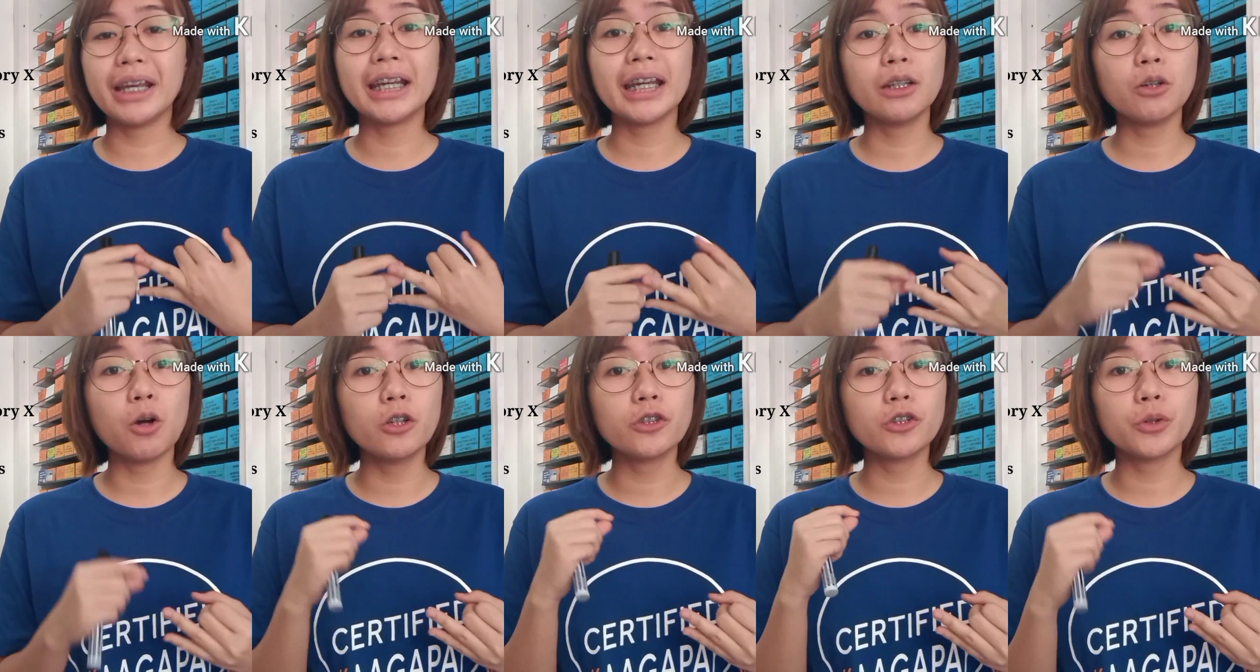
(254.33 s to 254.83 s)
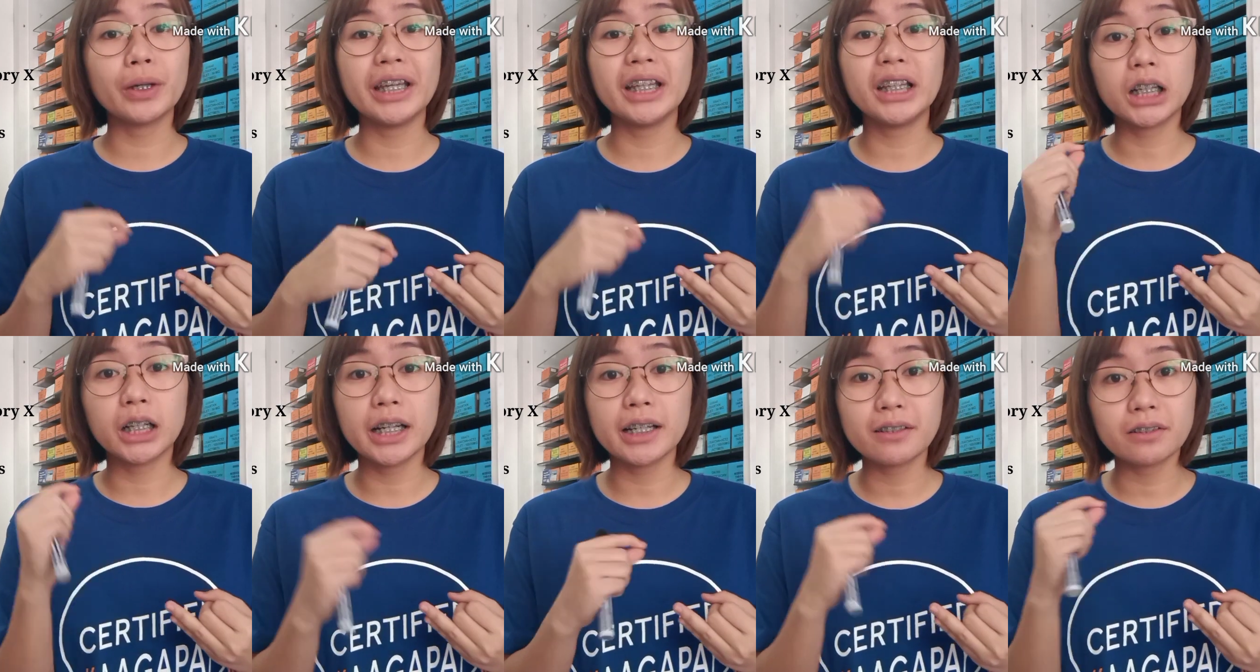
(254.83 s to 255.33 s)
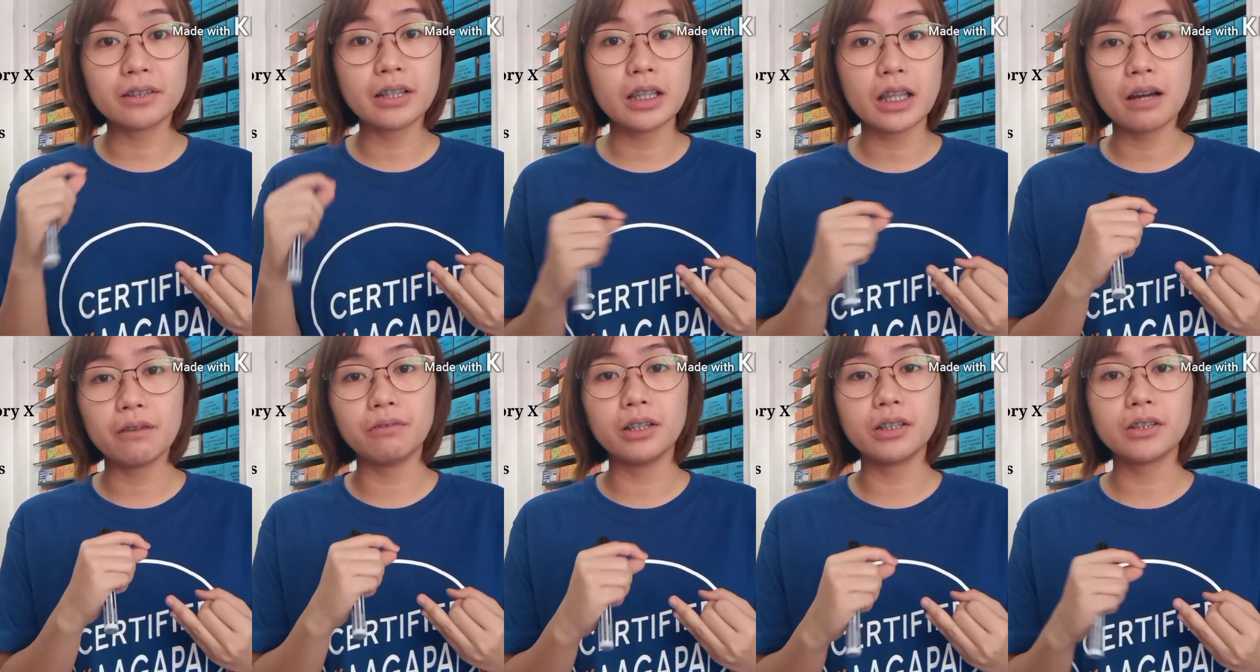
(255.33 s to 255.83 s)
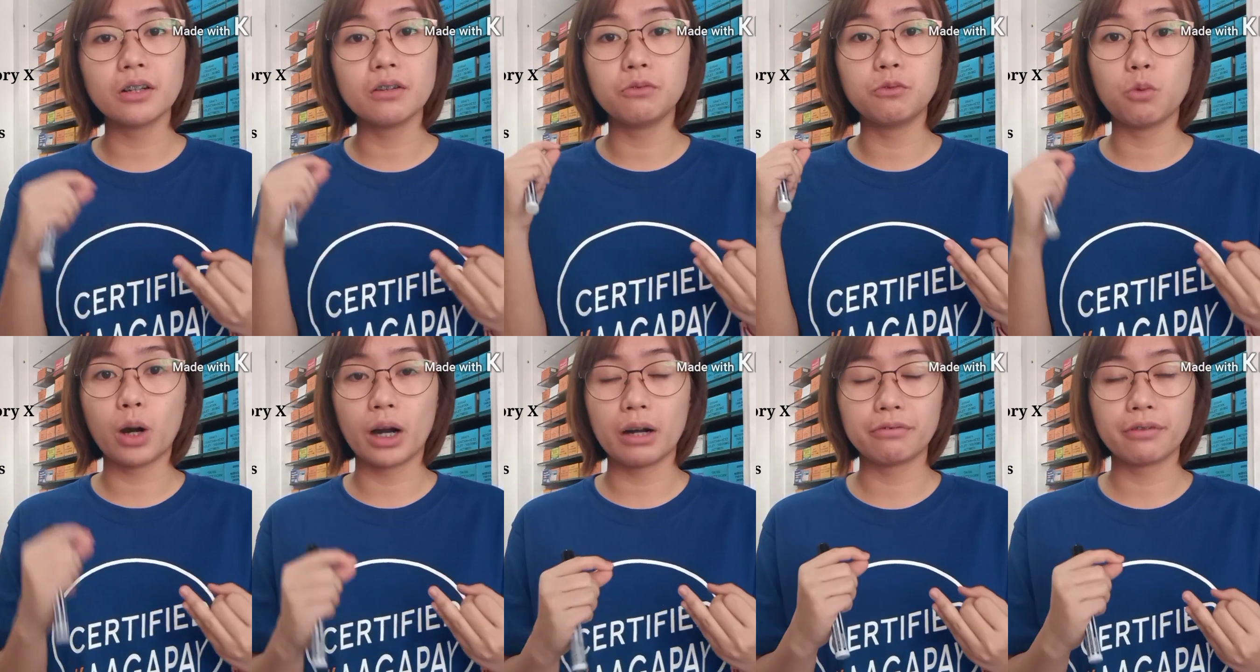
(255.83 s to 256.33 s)
they can also increase the levels
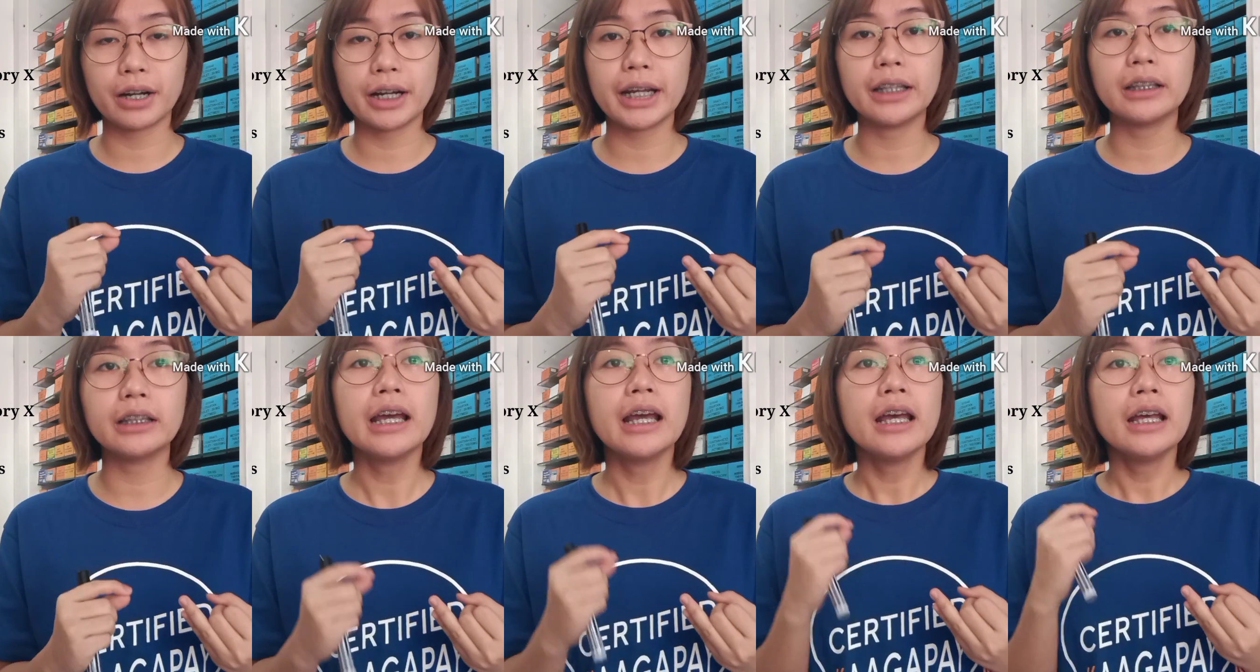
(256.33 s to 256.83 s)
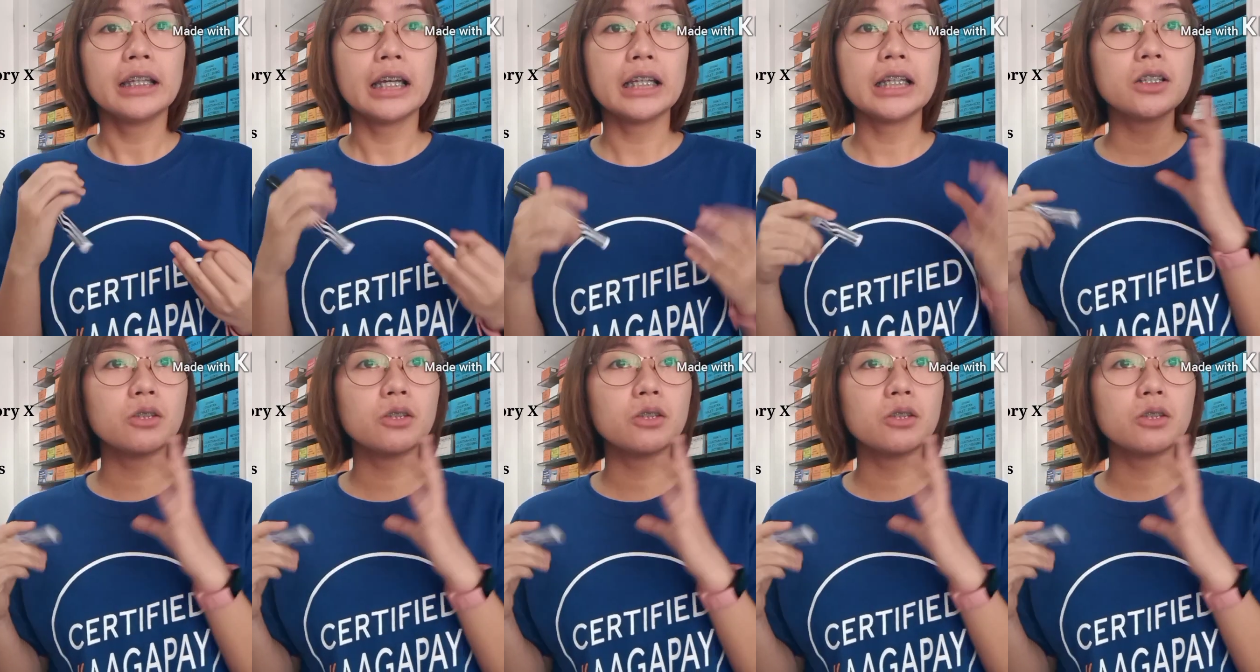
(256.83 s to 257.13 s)
of warfarin.